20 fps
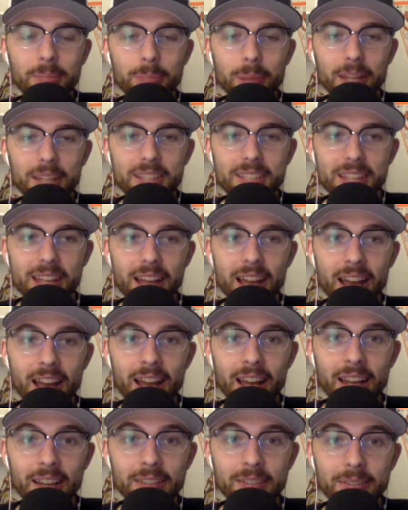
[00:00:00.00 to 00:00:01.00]
But
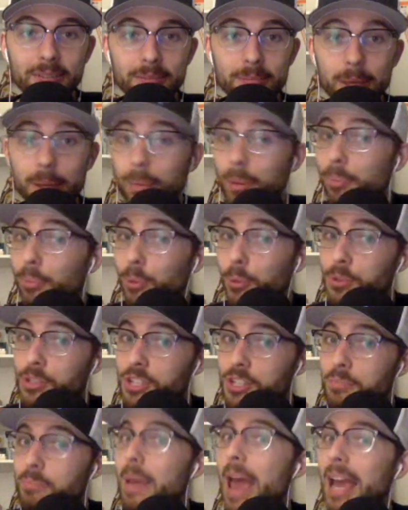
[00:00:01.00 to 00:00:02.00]
maybe Bruce
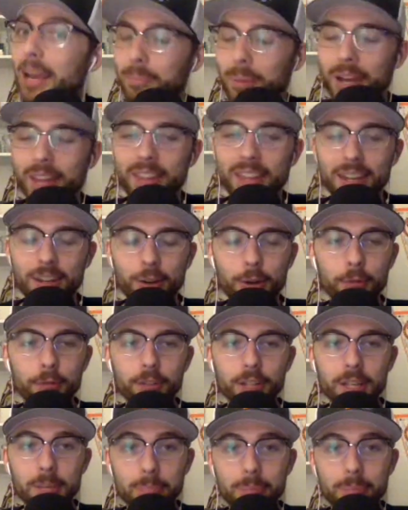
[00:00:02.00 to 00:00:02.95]
is back by then, hopefully.